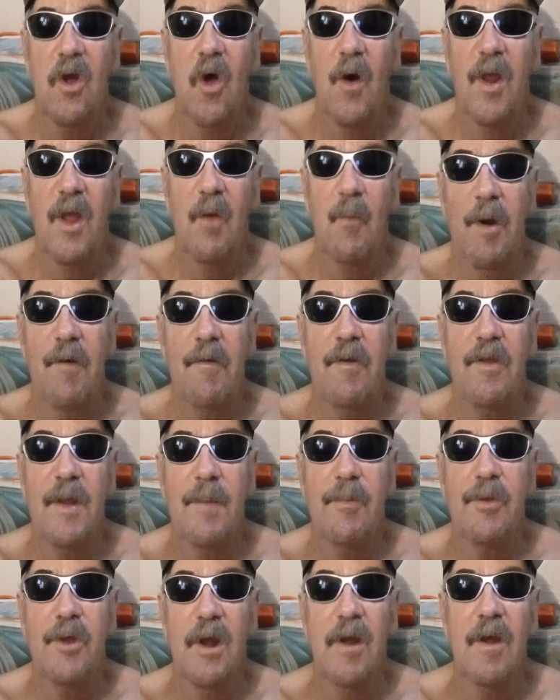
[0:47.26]
okay, wandering
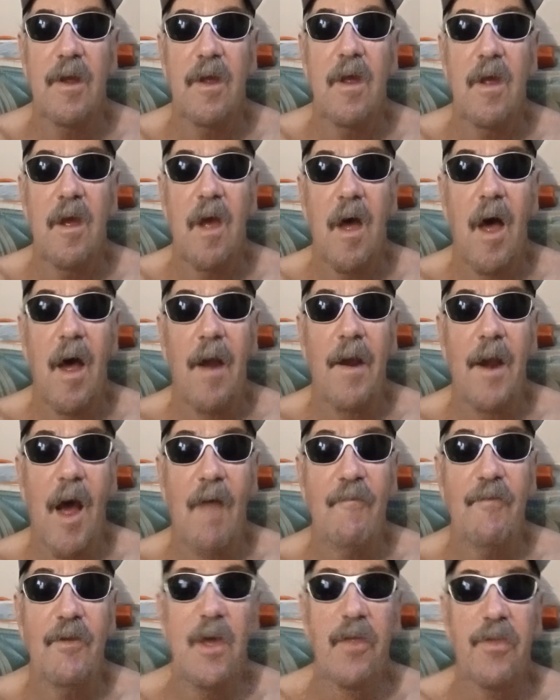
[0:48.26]
gypsy. Uh, now
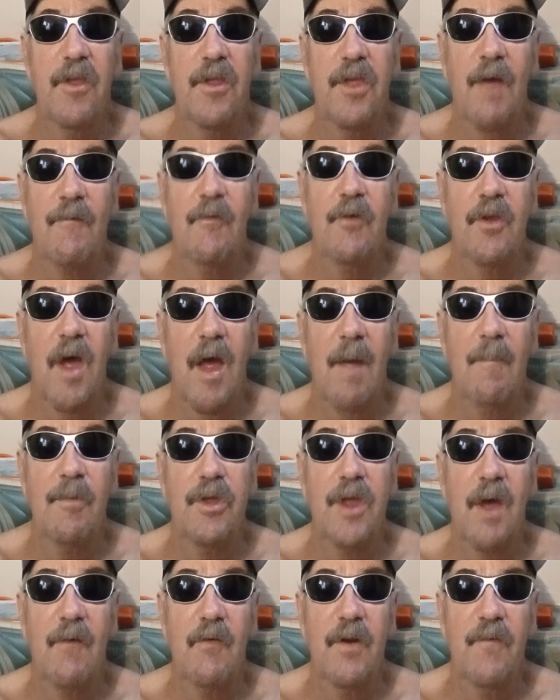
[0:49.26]
I've suggested several times
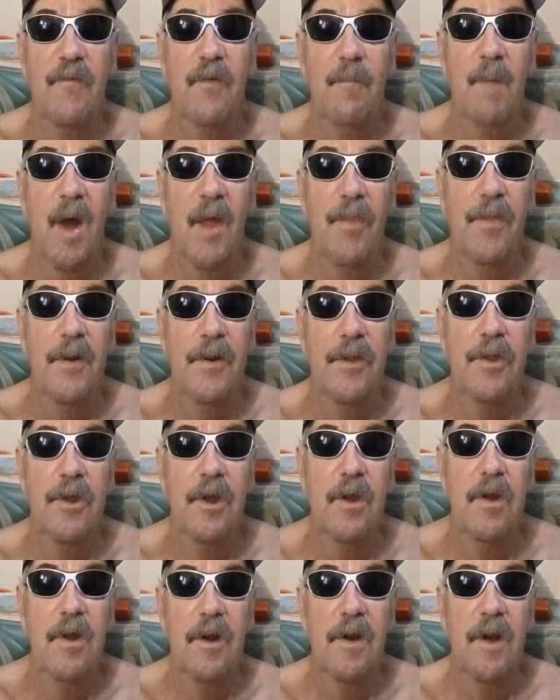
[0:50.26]
several different methods
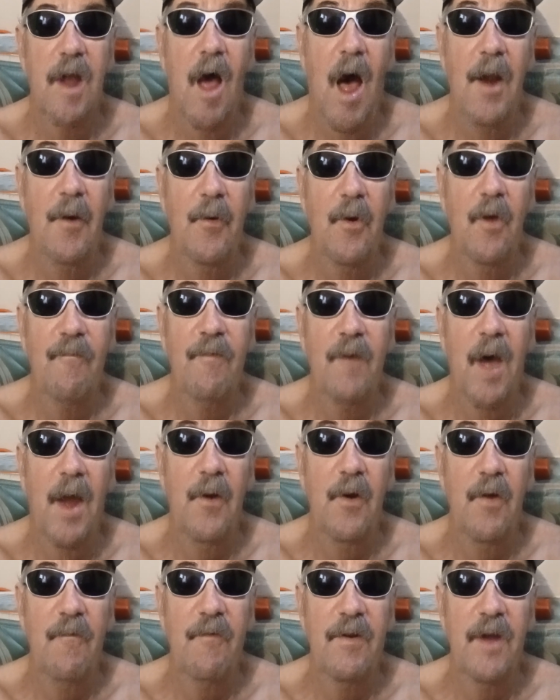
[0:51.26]
now I don't know if you I
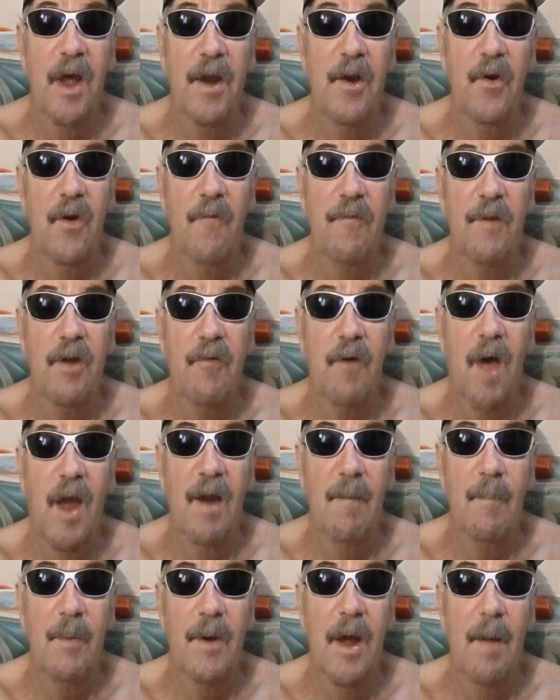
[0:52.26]
don't know if you I don't know if you're
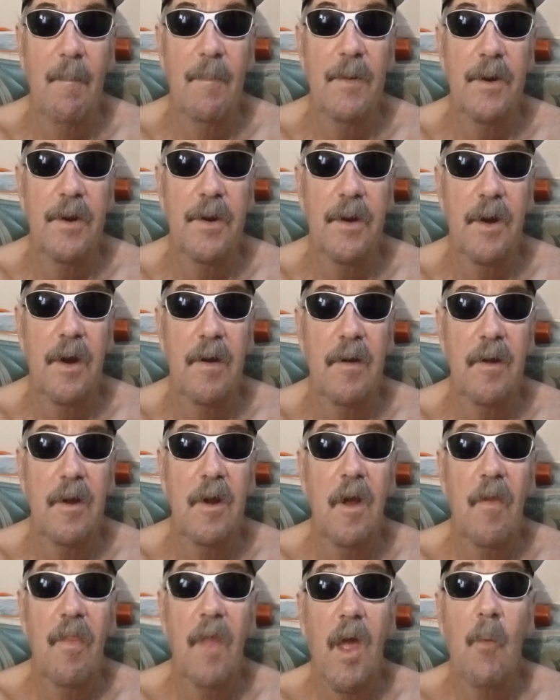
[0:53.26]
trying them or not, but uh,
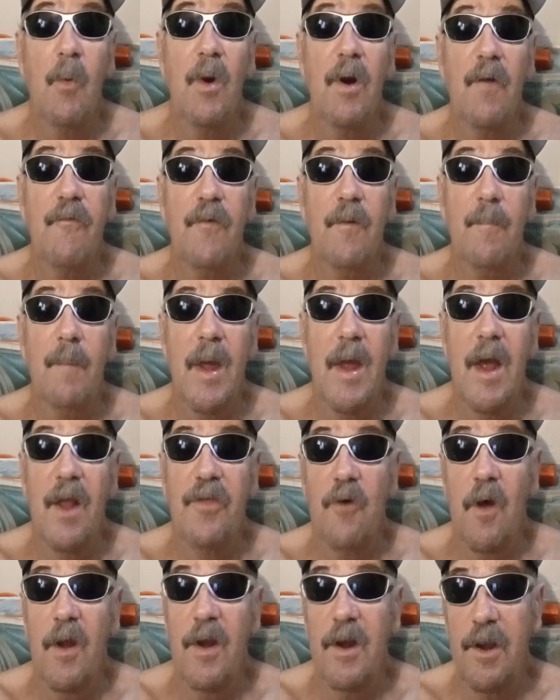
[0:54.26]
they work for me.
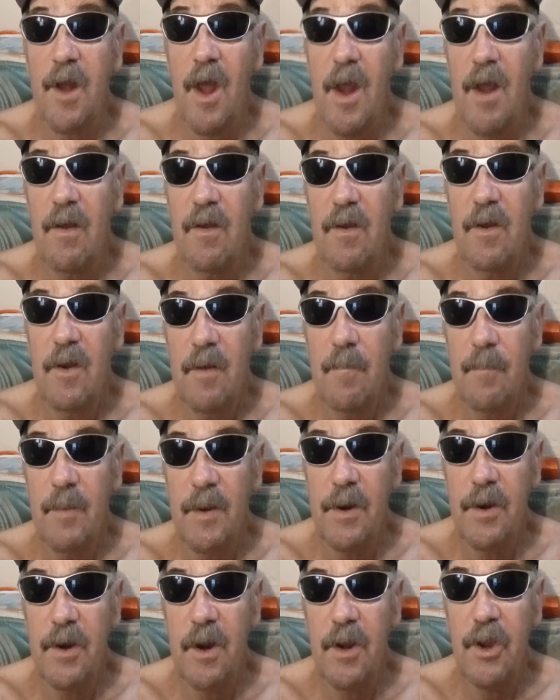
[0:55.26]
That's all I can tell you.
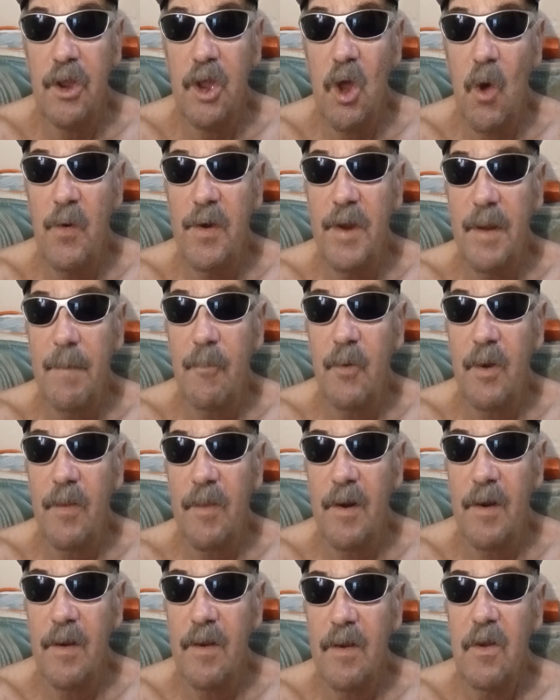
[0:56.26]
But uh, slow deep
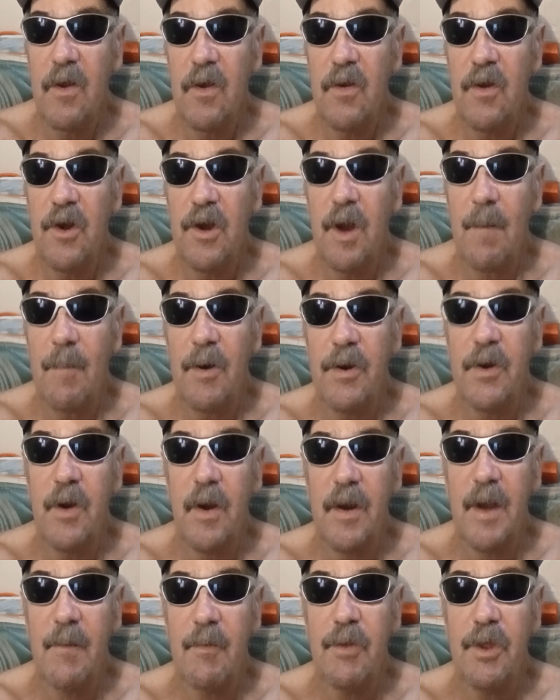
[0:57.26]
breathing. You talk about
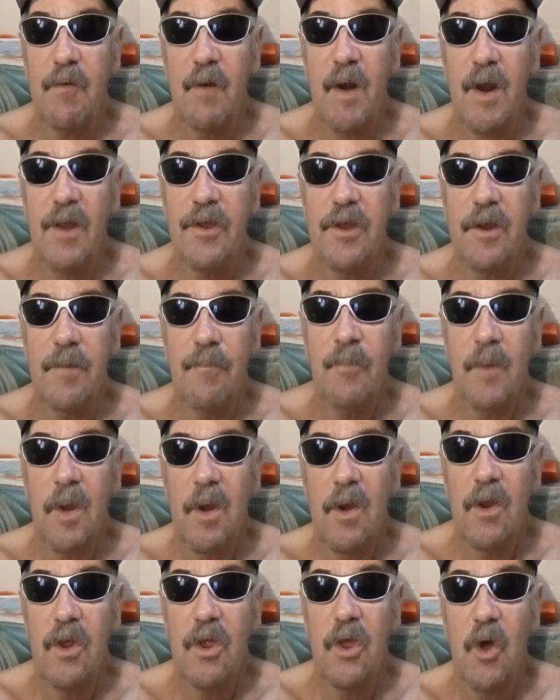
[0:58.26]
doing dealing with stress.
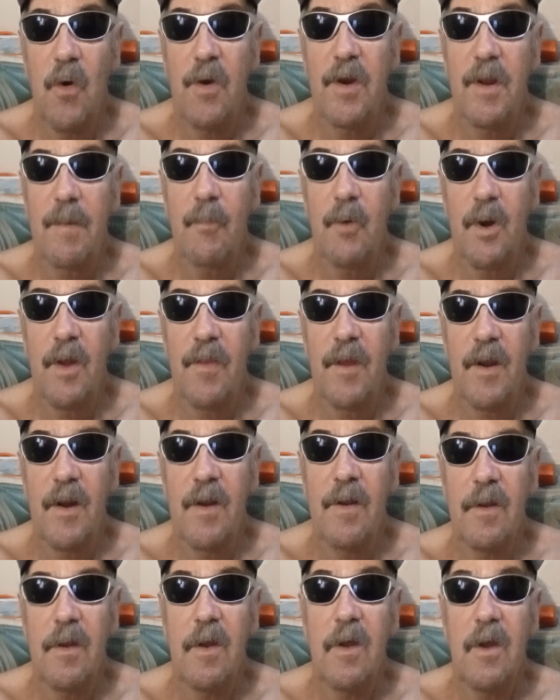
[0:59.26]
Slow deep
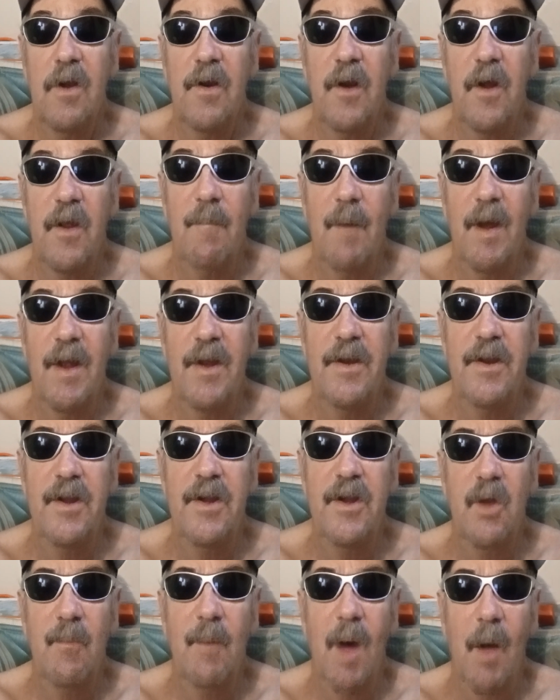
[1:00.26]
breathing. You might
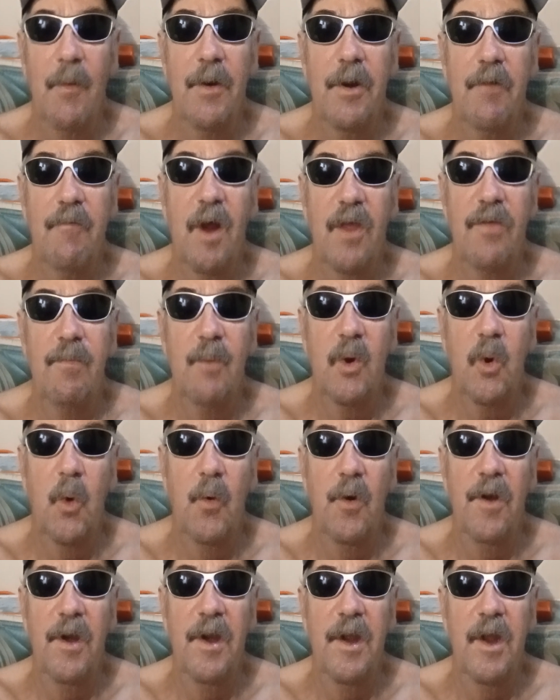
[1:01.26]
you might want to try some
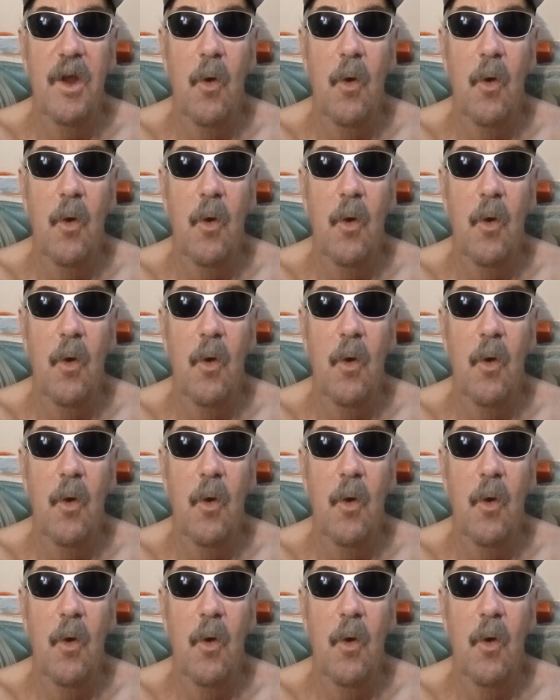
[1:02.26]
Kundalini